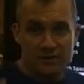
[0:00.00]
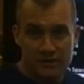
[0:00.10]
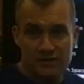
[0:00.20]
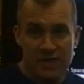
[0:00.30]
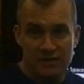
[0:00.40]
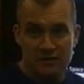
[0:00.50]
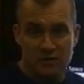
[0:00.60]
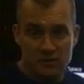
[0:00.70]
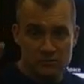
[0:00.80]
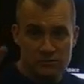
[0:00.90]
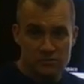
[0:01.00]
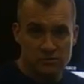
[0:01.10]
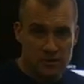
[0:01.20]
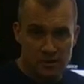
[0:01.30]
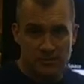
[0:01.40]
in the download,
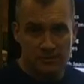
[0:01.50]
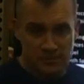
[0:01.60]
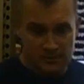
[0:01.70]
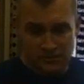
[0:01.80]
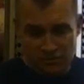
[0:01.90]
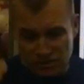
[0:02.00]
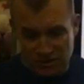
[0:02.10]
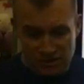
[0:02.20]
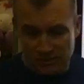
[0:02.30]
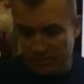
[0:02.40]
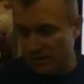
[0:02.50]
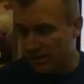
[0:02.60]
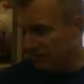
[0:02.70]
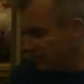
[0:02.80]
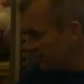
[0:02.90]

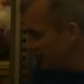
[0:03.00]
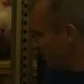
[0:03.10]
GWKC.